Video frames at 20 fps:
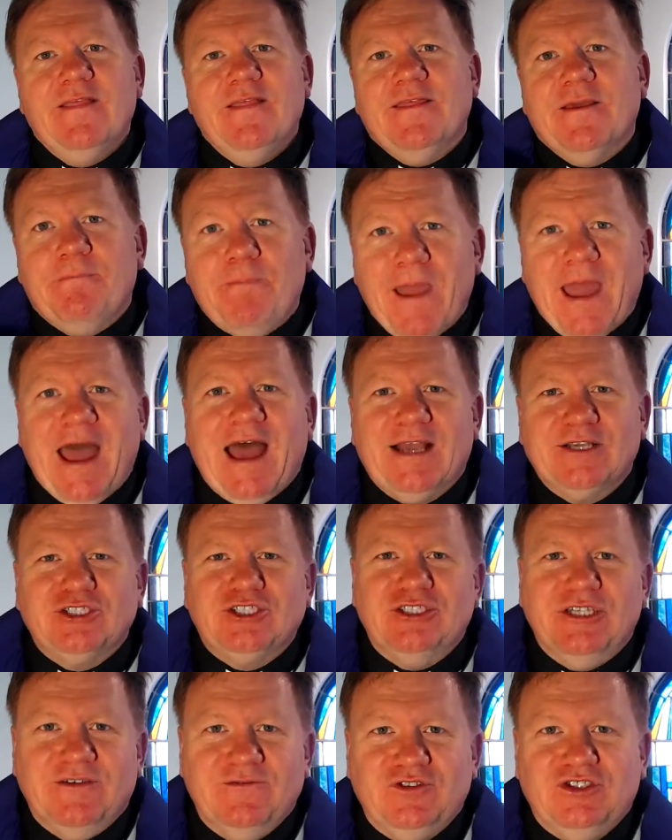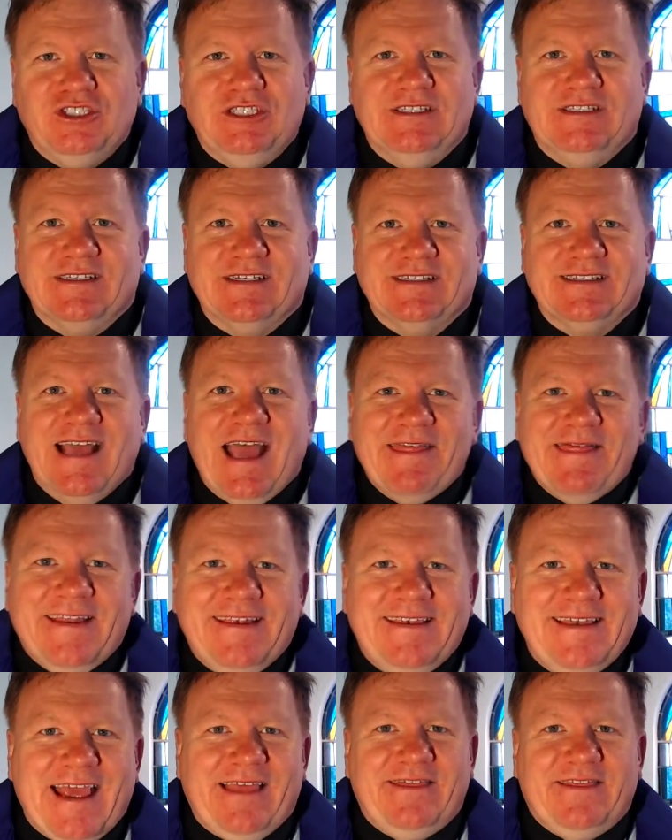The passion of Jesus,
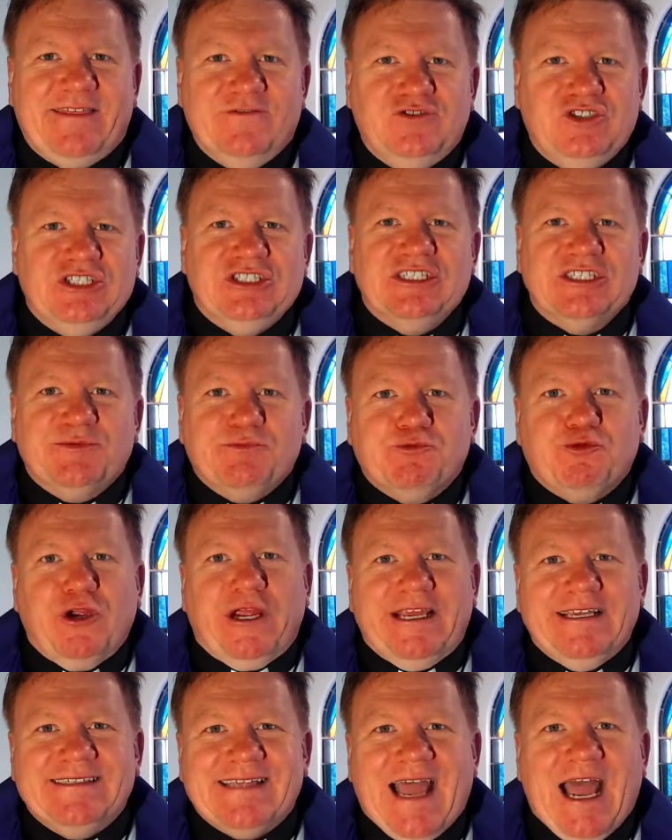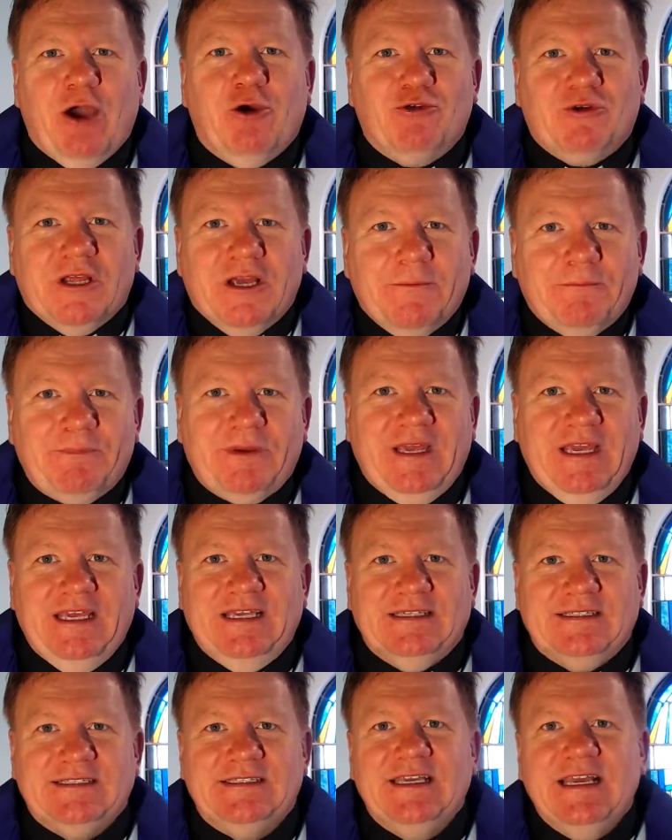the death of Jesus, brings out
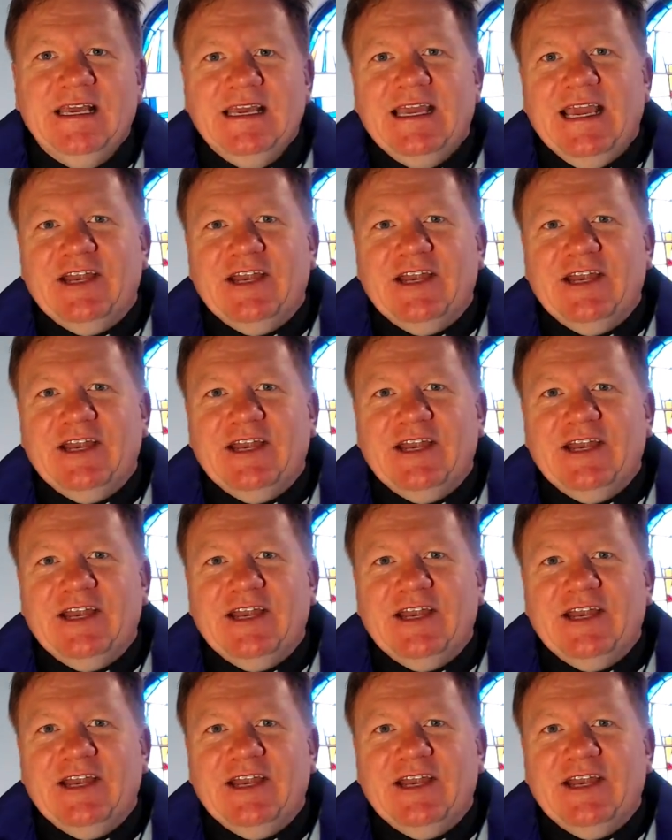peace.